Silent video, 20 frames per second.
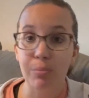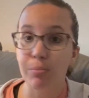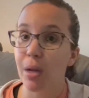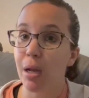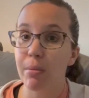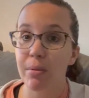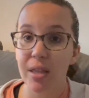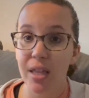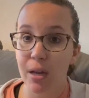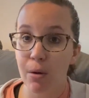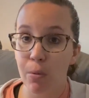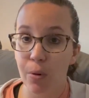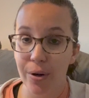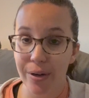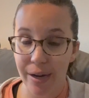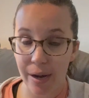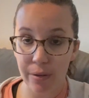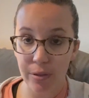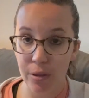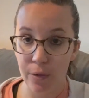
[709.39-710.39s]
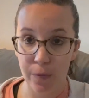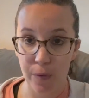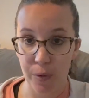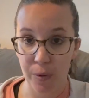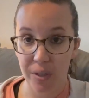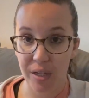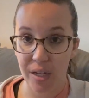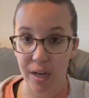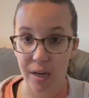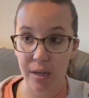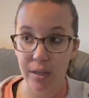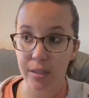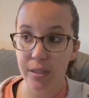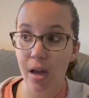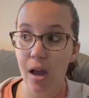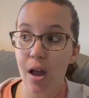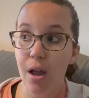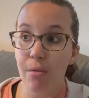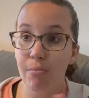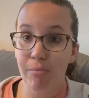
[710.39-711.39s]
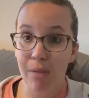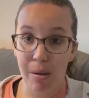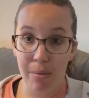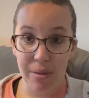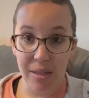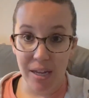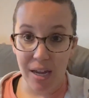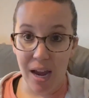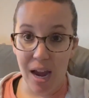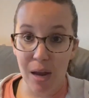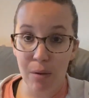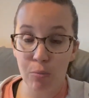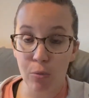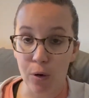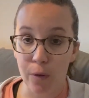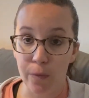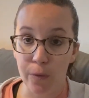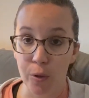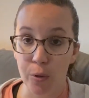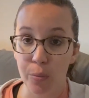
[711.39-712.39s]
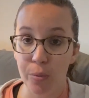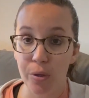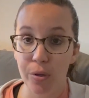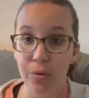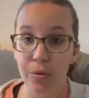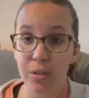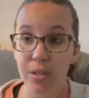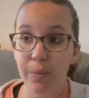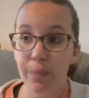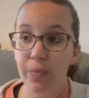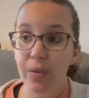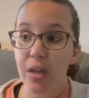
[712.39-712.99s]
Maybe they work out the food kinks. Maybe they add more food booths.